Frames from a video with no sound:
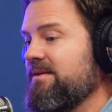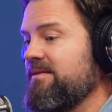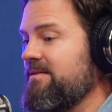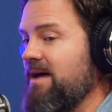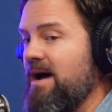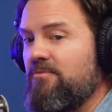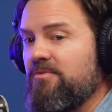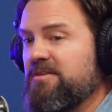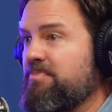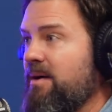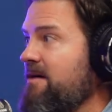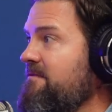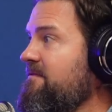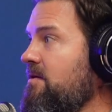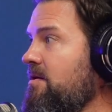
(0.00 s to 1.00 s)
that was
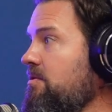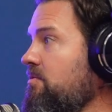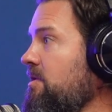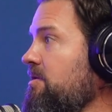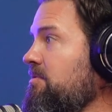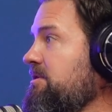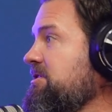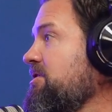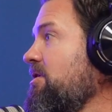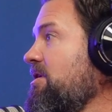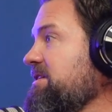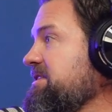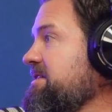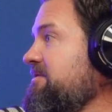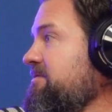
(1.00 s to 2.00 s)
by far one of the most
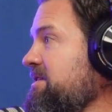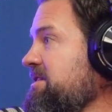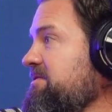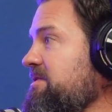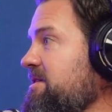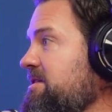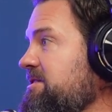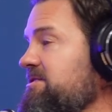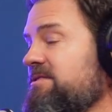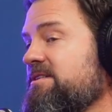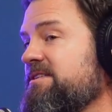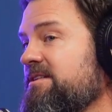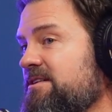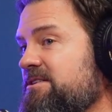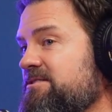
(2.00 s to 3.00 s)
costly events for the
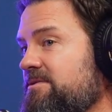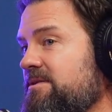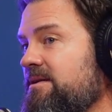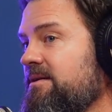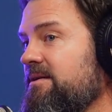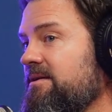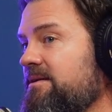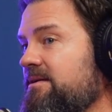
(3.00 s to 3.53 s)
insurance industry.